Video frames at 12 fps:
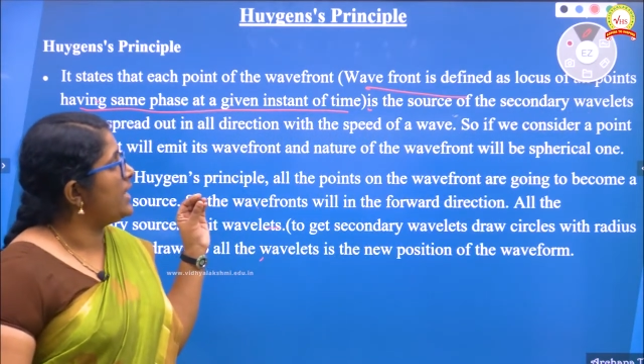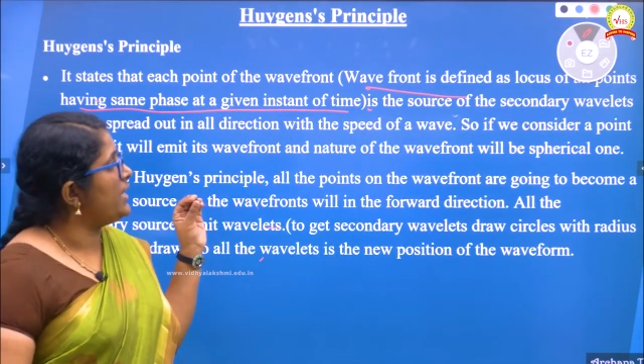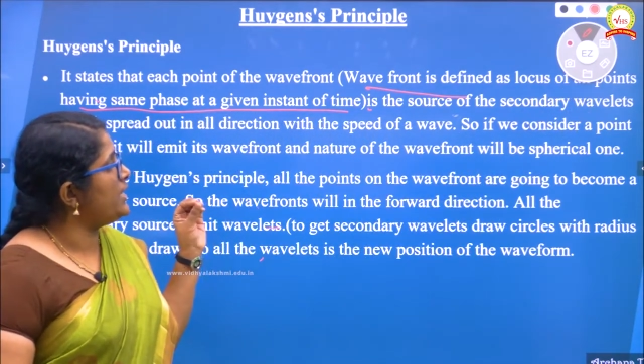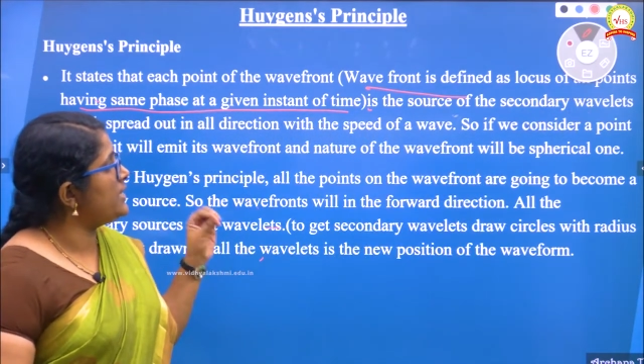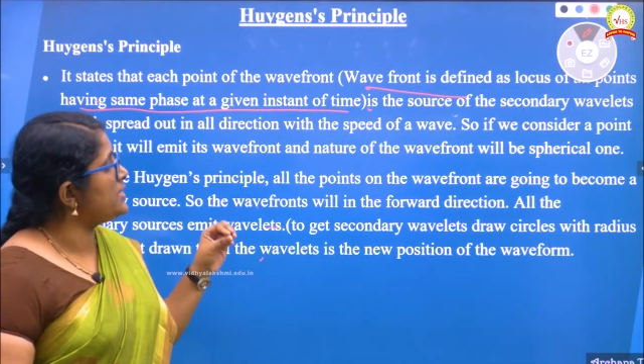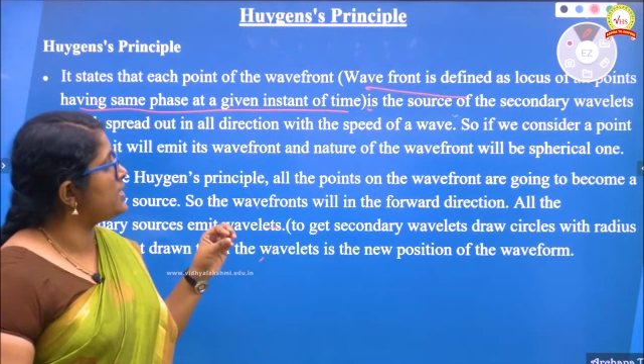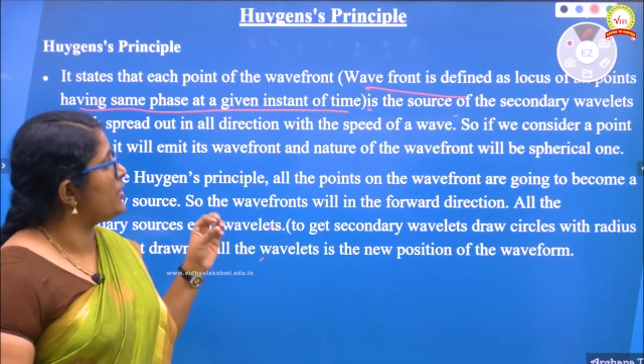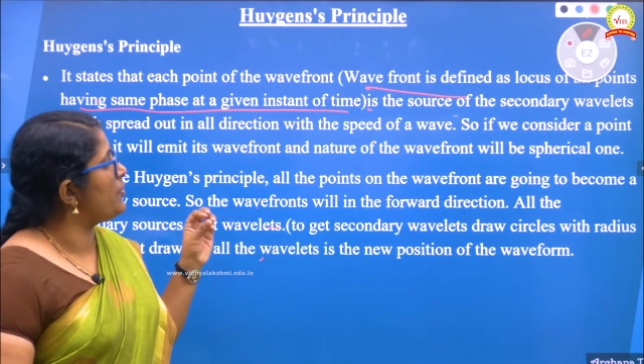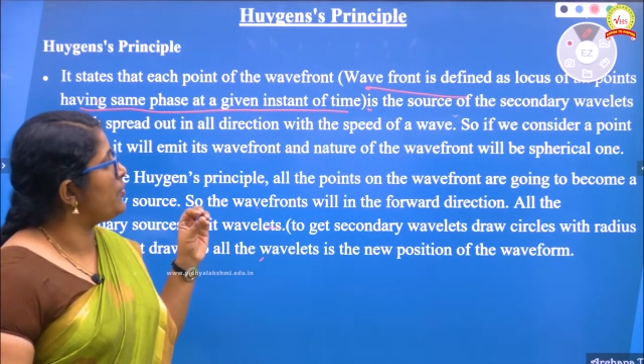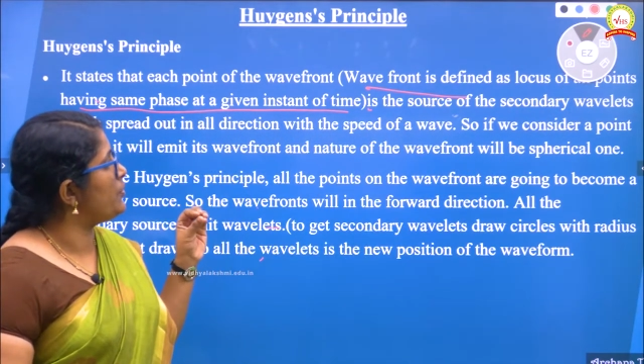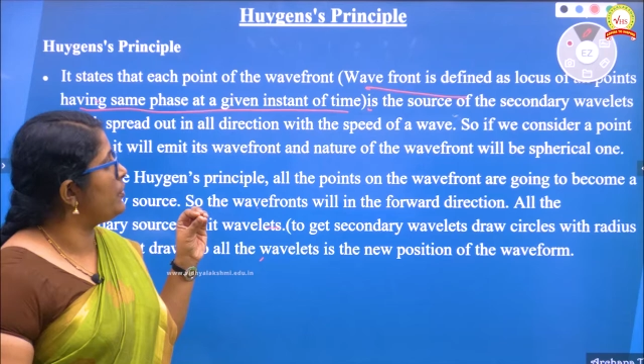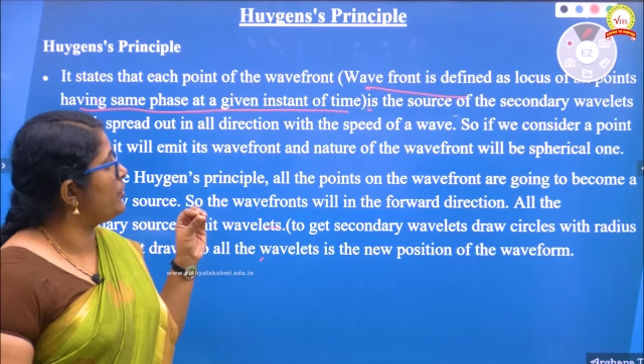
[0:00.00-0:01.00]
each
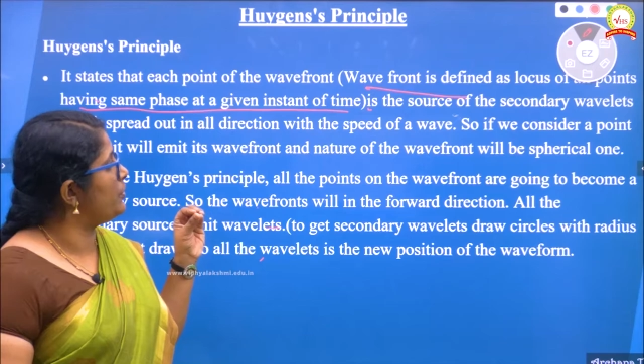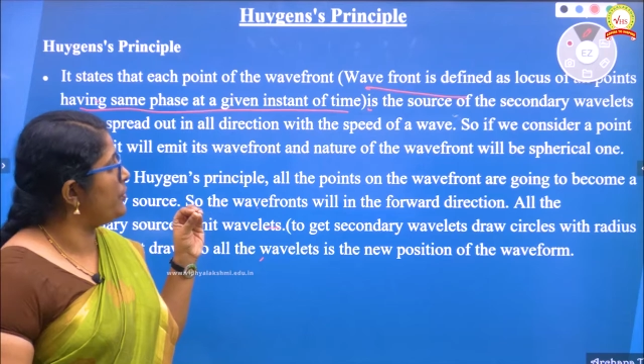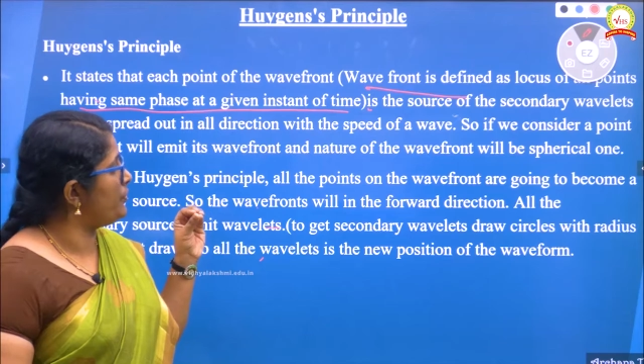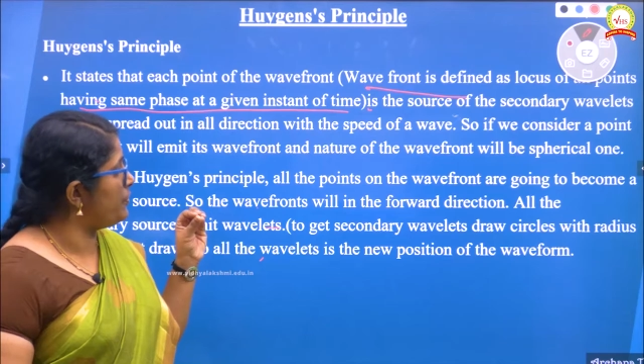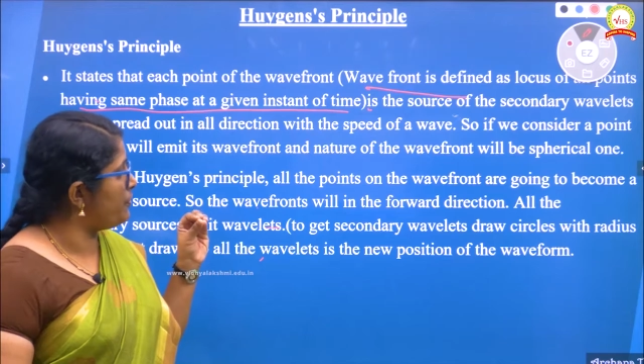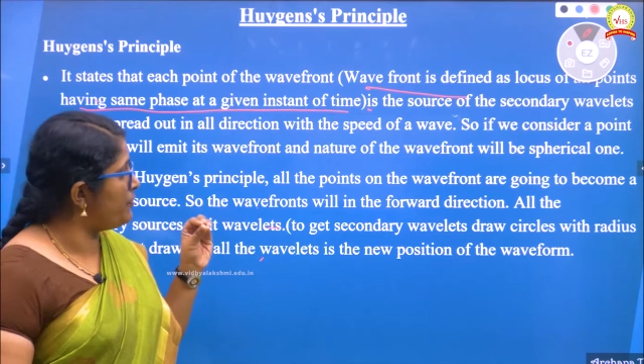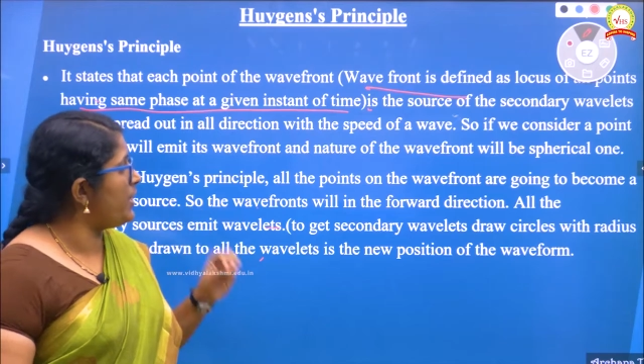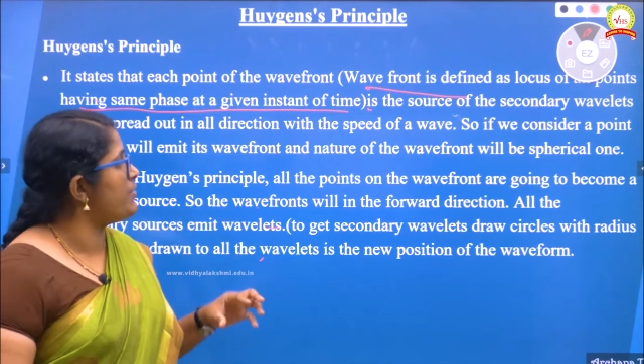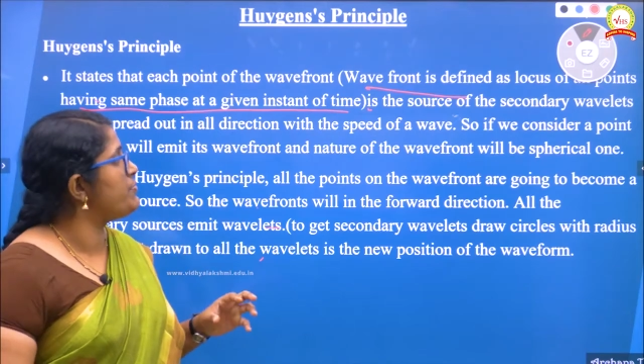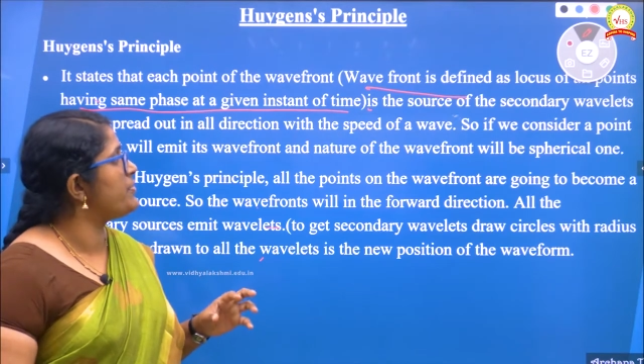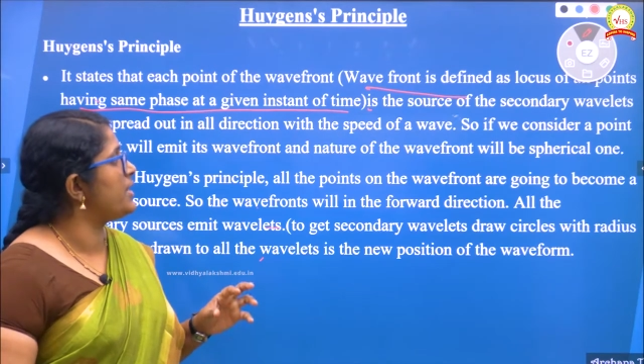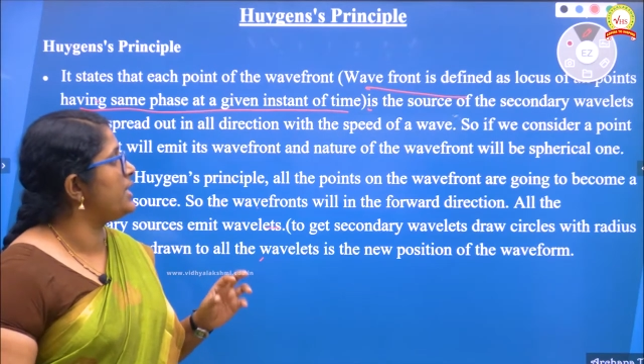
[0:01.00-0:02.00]

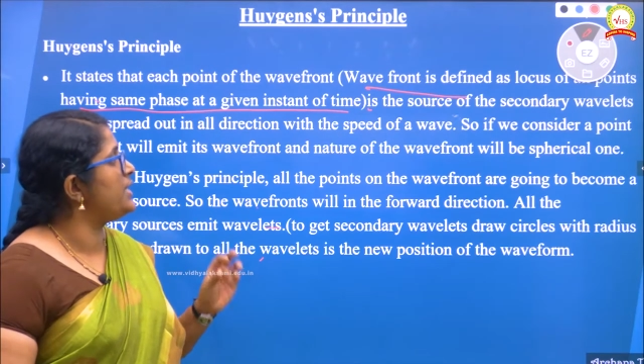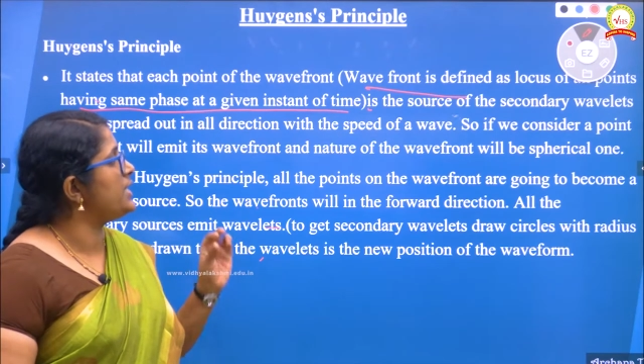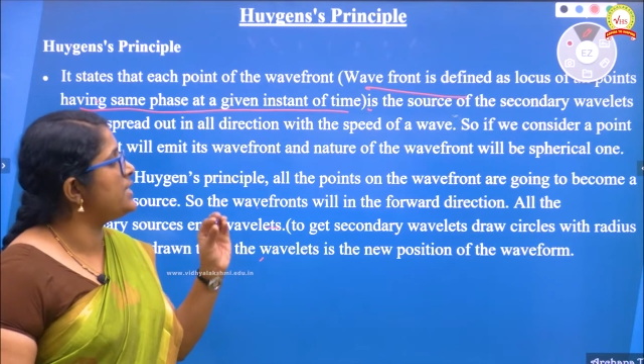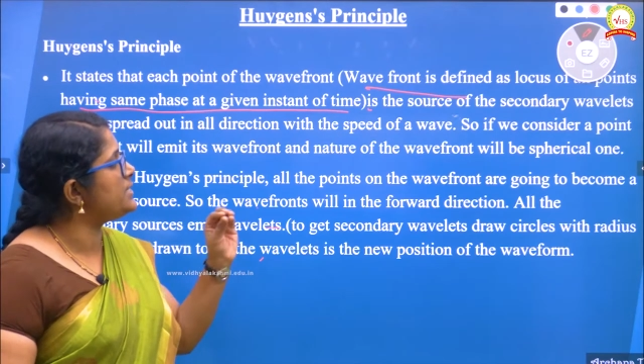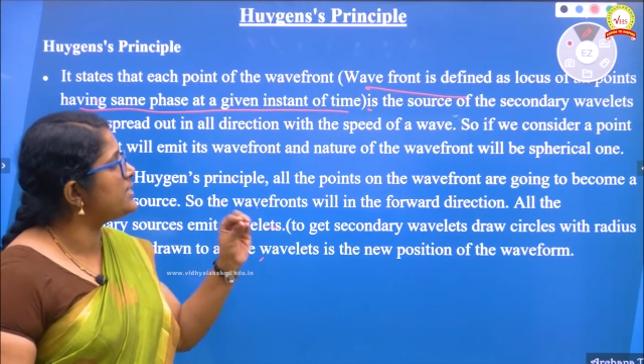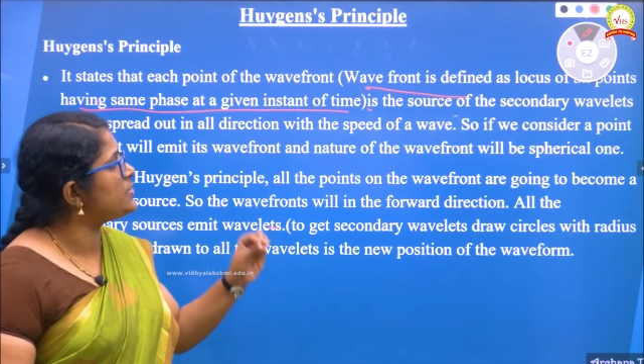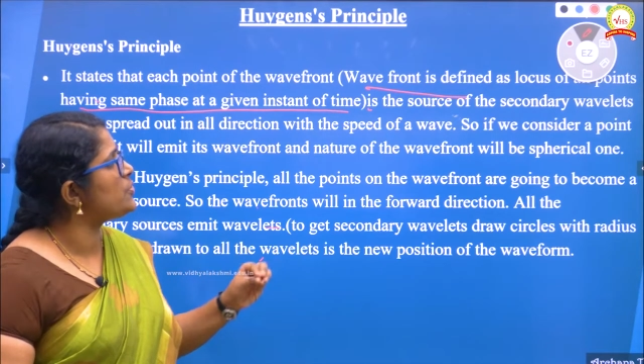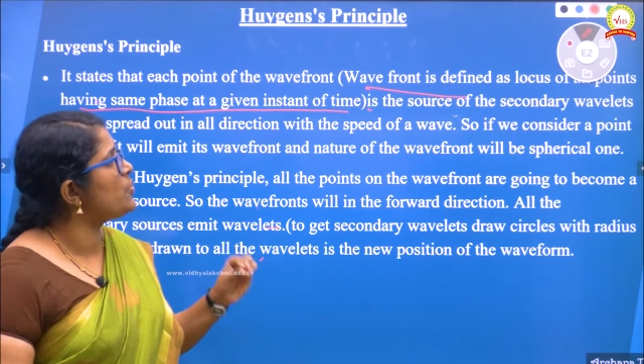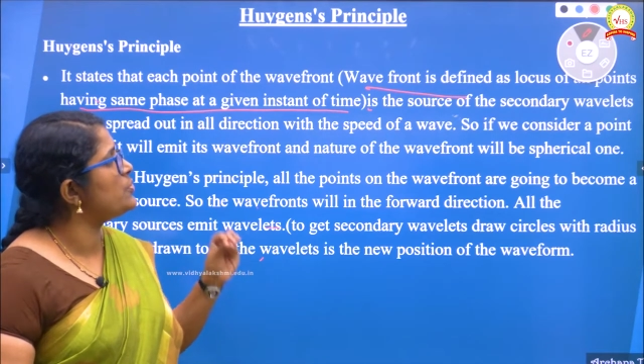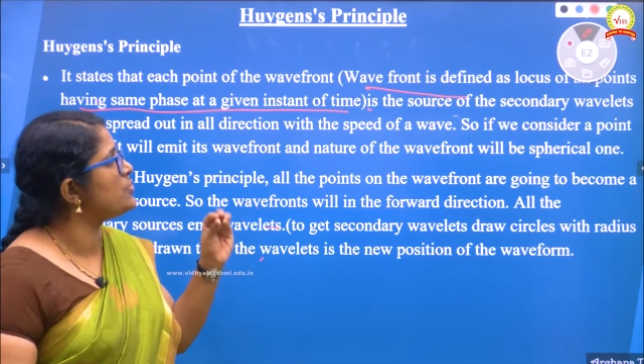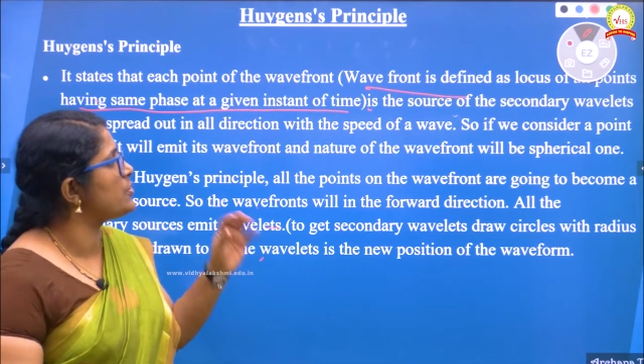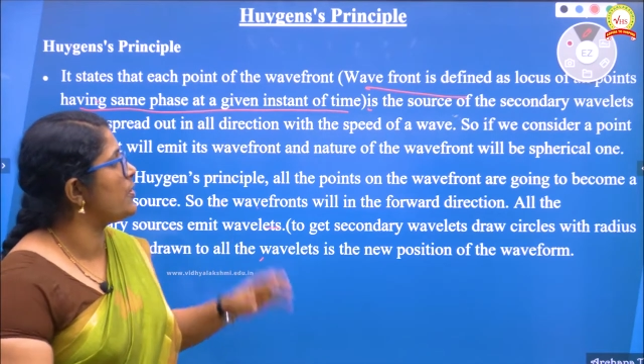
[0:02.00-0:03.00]
wavefront is the
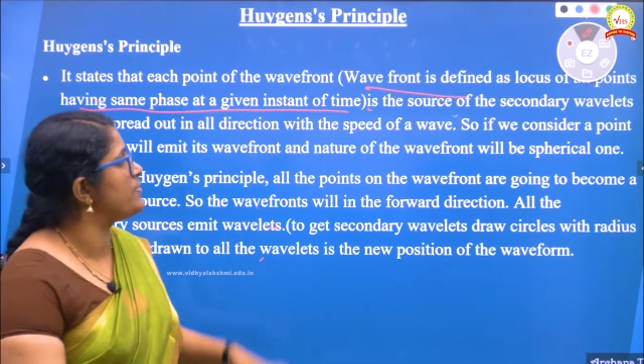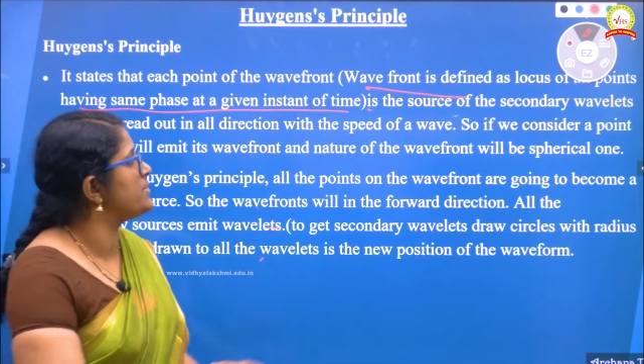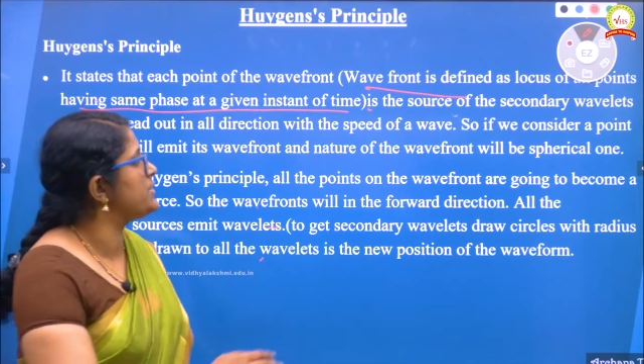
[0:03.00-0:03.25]
source of